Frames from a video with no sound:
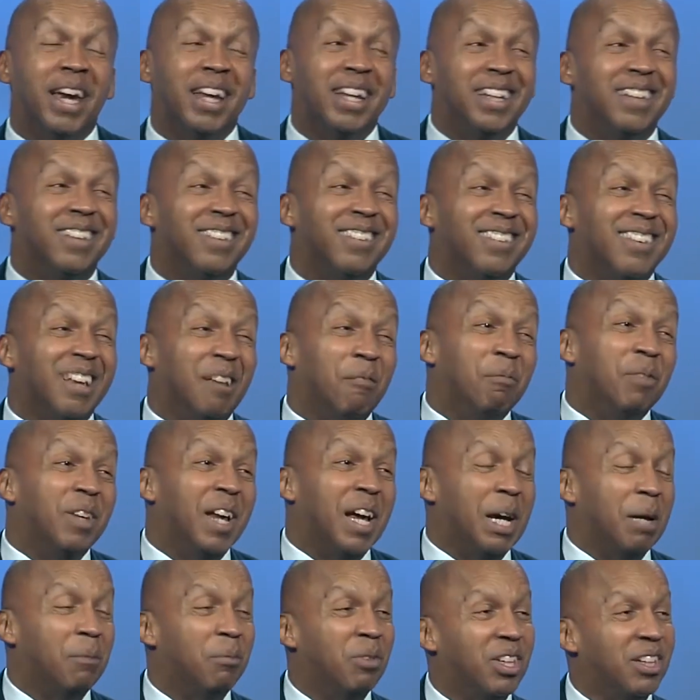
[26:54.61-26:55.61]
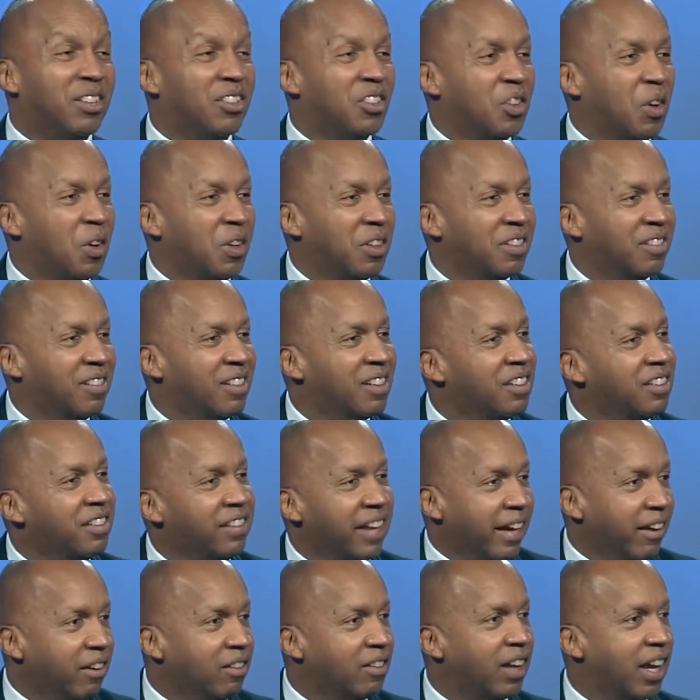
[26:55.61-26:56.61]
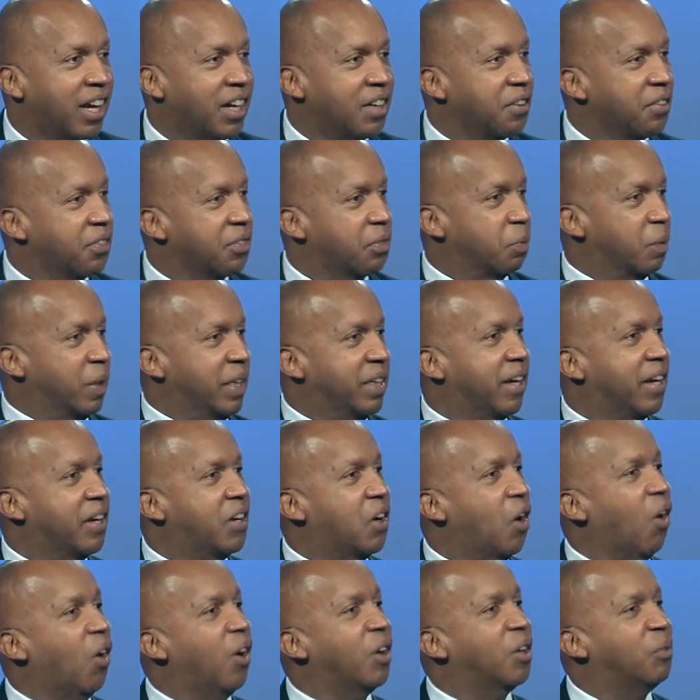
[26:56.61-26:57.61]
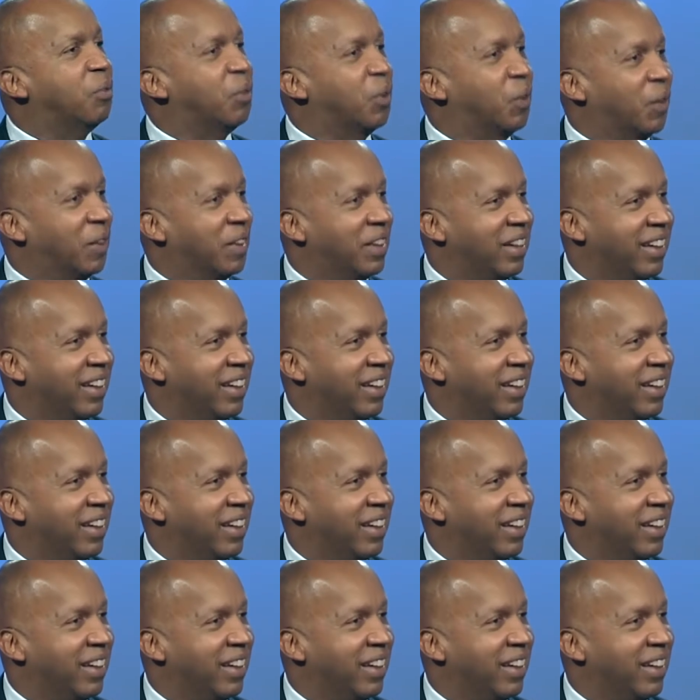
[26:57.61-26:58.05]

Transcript: and sometimes it starts to sound like a three day carnival.